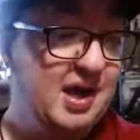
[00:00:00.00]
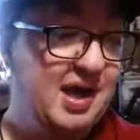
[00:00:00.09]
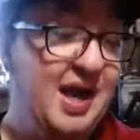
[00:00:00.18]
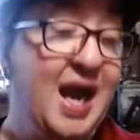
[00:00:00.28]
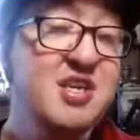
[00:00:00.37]

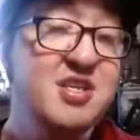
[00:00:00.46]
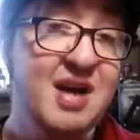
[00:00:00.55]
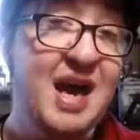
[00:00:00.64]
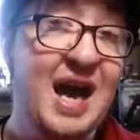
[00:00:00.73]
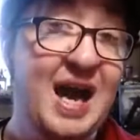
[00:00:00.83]
And I used to
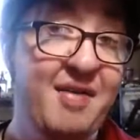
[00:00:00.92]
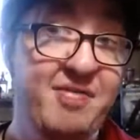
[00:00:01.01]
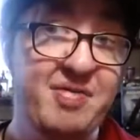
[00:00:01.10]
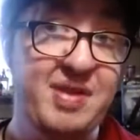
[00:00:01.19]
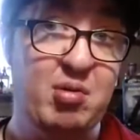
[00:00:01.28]
have
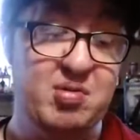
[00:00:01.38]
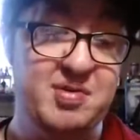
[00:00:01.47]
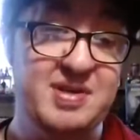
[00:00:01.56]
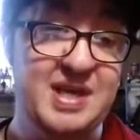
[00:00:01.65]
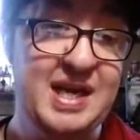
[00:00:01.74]
the original
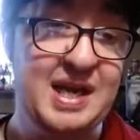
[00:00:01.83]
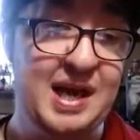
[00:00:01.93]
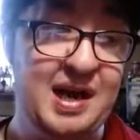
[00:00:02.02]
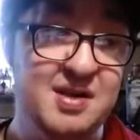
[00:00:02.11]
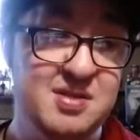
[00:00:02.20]

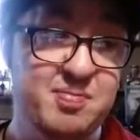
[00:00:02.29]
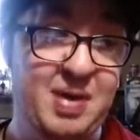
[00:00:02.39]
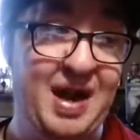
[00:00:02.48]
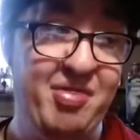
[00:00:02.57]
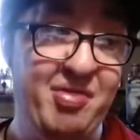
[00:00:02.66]
DS,
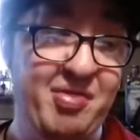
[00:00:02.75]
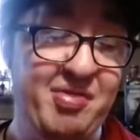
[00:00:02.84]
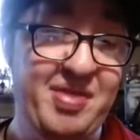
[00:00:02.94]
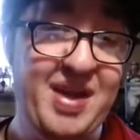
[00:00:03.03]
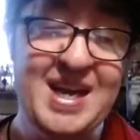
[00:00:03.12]
but
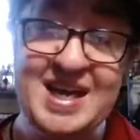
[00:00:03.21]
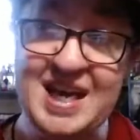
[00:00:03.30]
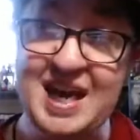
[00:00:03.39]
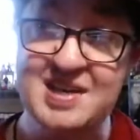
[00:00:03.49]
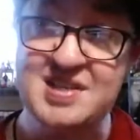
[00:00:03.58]
I
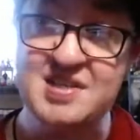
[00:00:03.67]
think it got